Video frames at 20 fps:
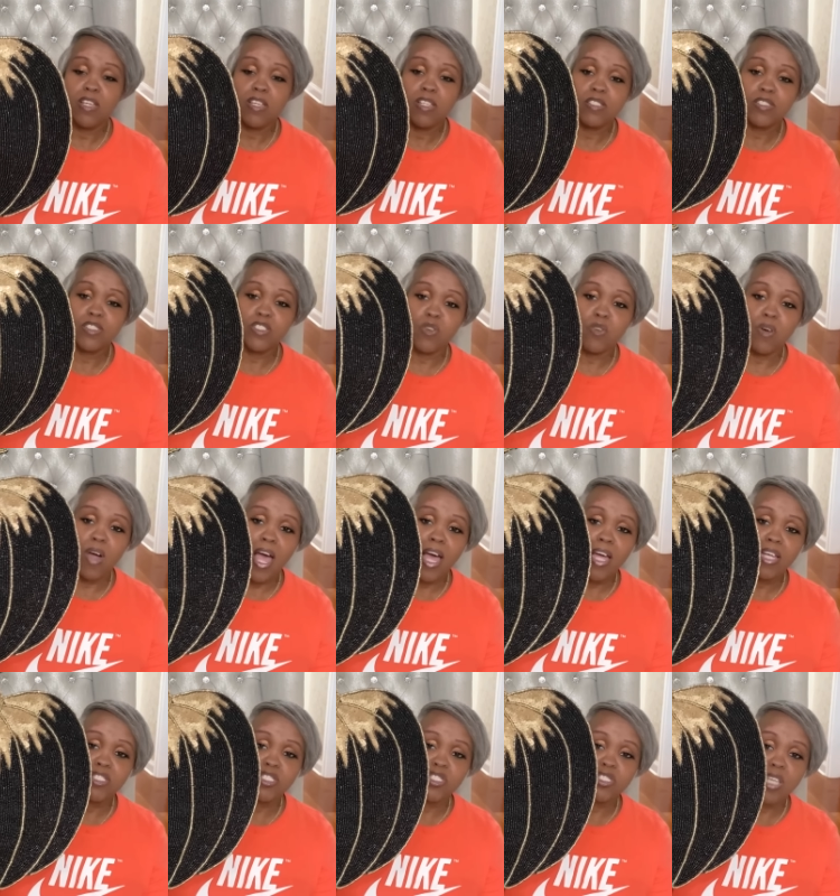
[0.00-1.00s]
So
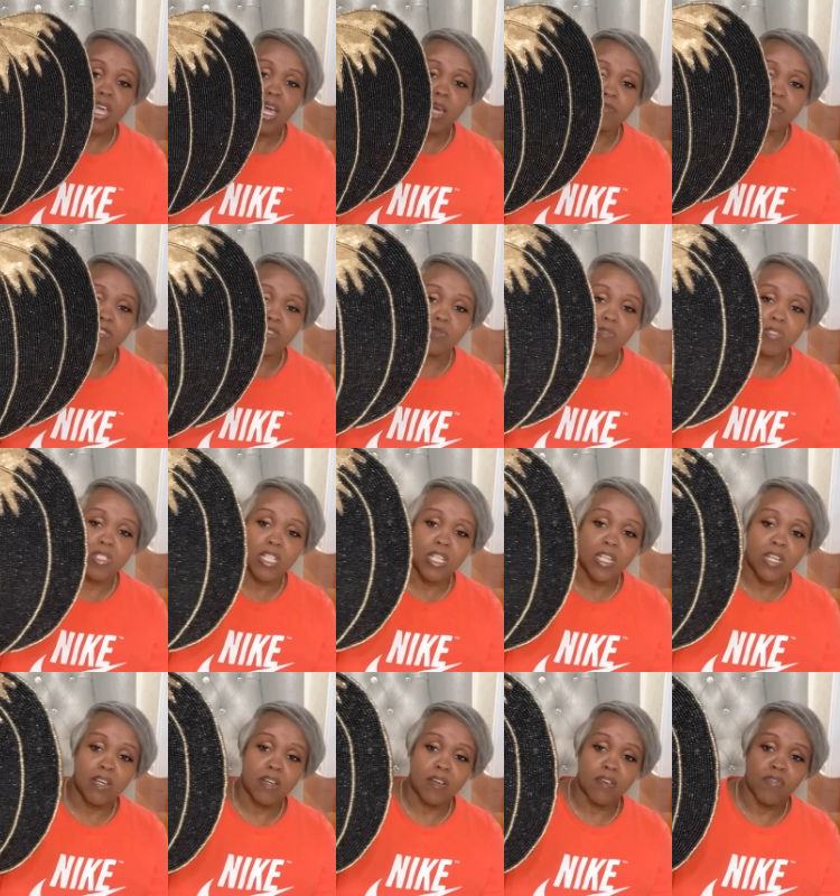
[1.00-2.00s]
I just absolutely
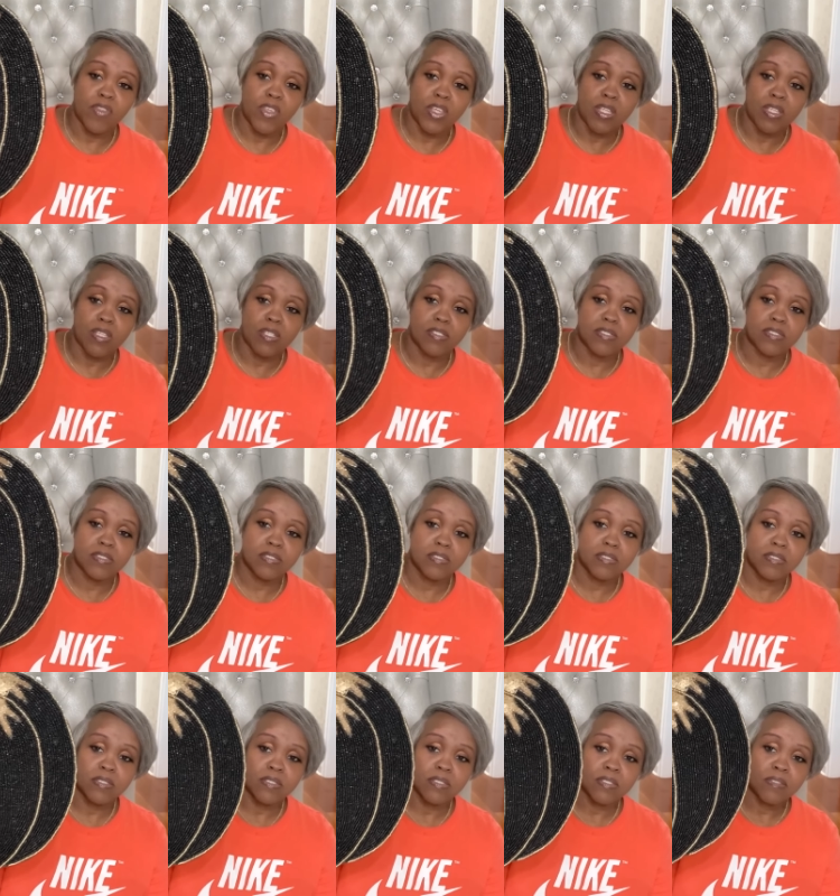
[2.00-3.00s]
love these.
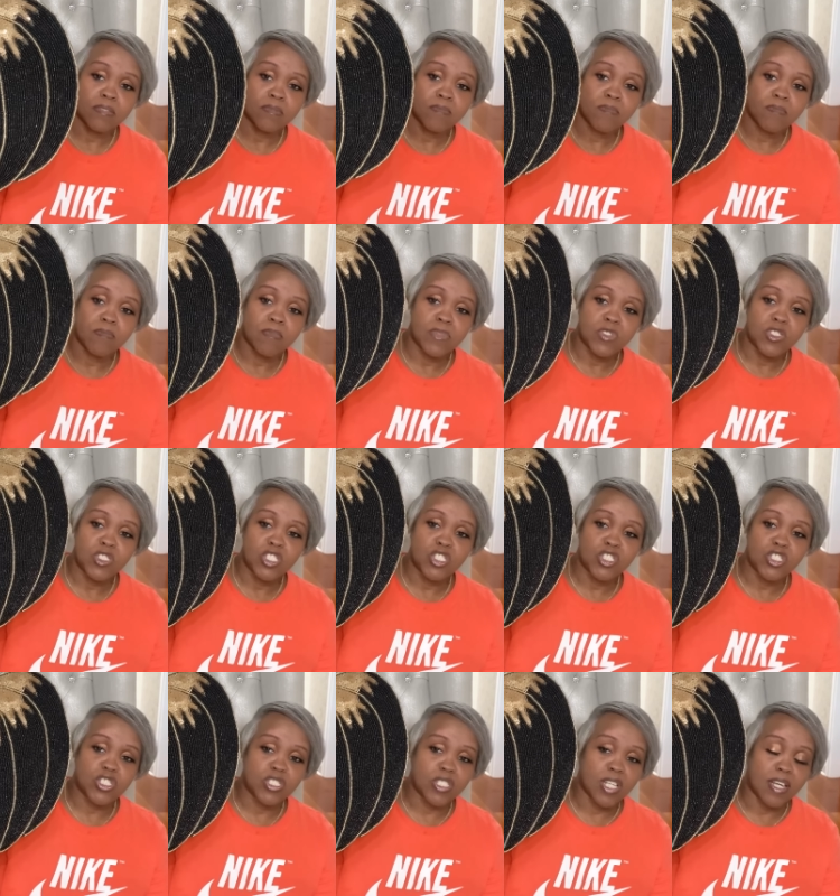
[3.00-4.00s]

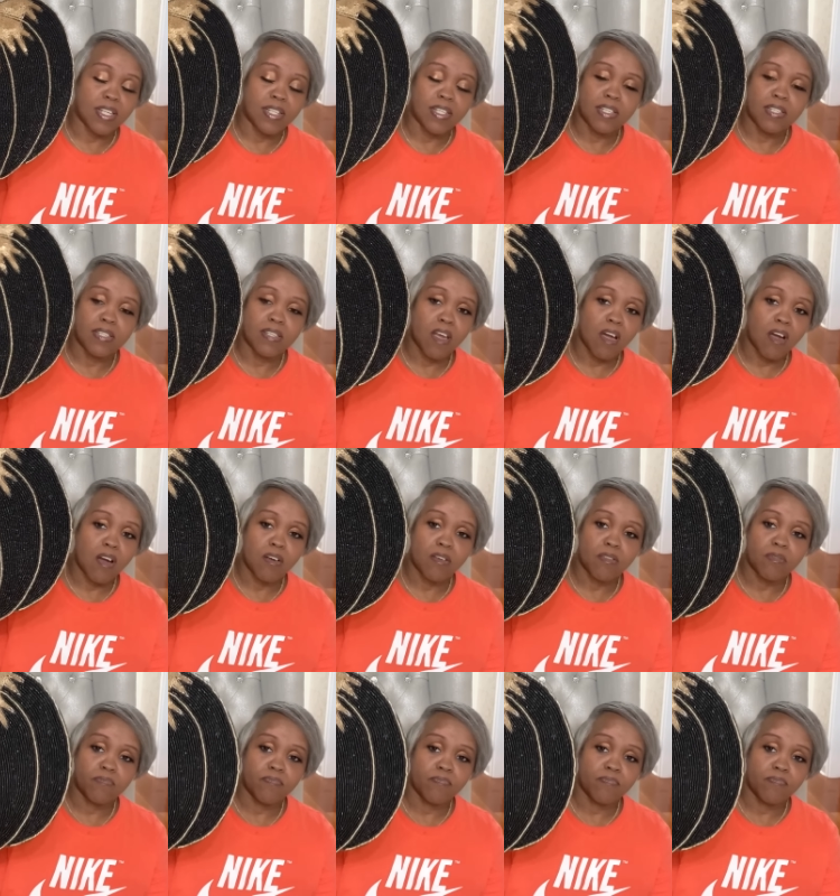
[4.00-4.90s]
Just stunning, y'all.